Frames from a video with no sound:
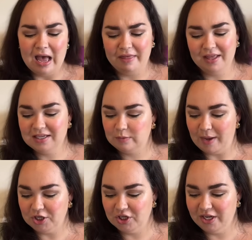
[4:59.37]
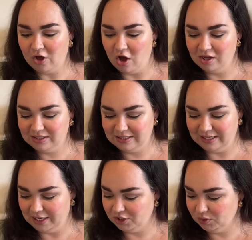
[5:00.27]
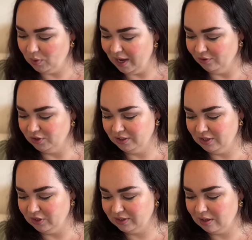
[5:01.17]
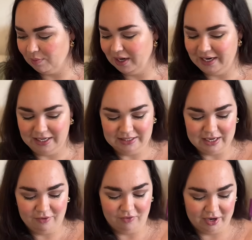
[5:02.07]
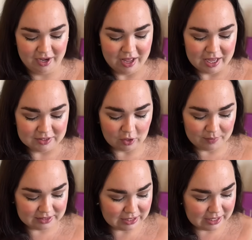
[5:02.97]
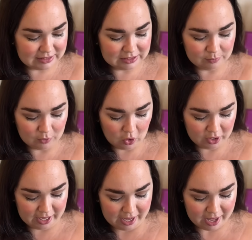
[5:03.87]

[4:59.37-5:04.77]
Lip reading: I think especially garter stitch as well just looks completely different. So I'm excited to block it.